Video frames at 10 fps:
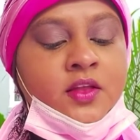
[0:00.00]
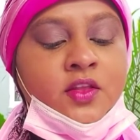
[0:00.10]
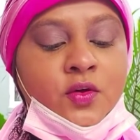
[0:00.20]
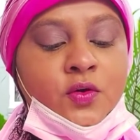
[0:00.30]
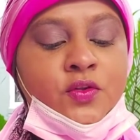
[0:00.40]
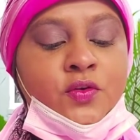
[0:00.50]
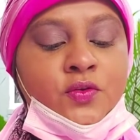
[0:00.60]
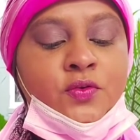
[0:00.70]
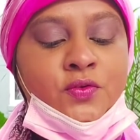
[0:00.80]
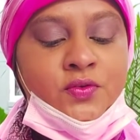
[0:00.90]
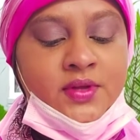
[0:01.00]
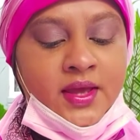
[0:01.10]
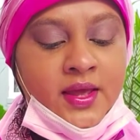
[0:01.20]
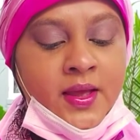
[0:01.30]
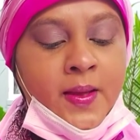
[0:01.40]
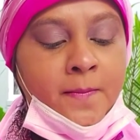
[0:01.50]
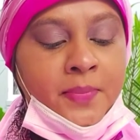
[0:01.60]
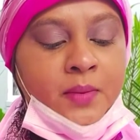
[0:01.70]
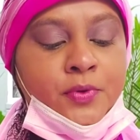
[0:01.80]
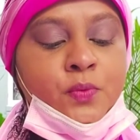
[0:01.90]
The good you do today,
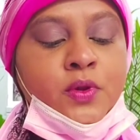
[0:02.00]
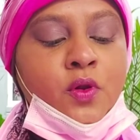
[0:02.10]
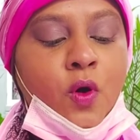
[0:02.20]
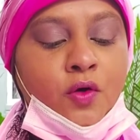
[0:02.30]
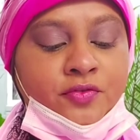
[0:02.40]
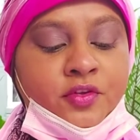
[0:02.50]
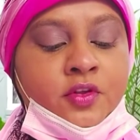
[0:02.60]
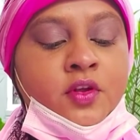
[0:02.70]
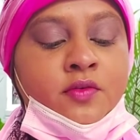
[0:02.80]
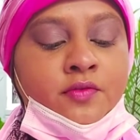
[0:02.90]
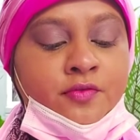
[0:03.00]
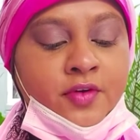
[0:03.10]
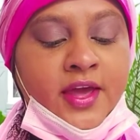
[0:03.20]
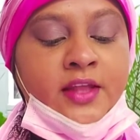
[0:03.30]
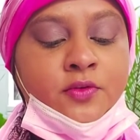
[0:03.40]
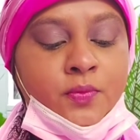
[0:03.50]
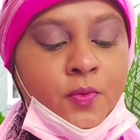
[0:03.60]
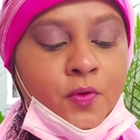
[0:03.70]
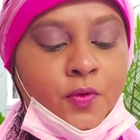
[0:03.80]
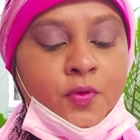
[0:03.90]
people will often forget
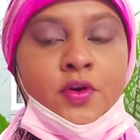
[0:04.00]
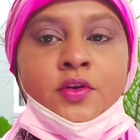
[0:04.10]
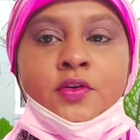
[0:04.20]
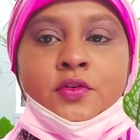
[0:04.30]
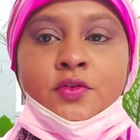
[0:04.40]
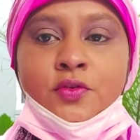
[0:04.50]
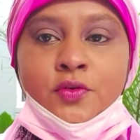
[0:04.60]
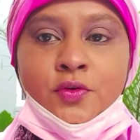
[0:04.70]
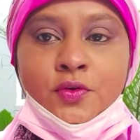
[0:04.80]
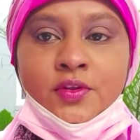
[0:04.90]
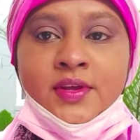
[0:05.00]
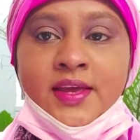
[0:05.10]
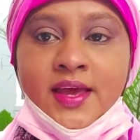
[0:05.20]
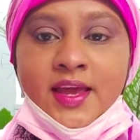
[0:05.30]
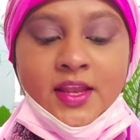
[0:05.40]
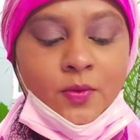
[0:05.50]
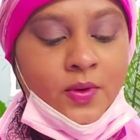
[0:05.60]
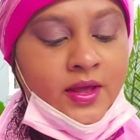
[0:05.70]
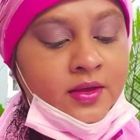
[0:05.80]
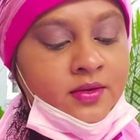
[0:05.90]
tomorrow. Do good
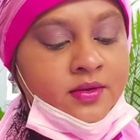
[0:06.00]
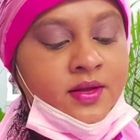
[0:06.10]
anyway.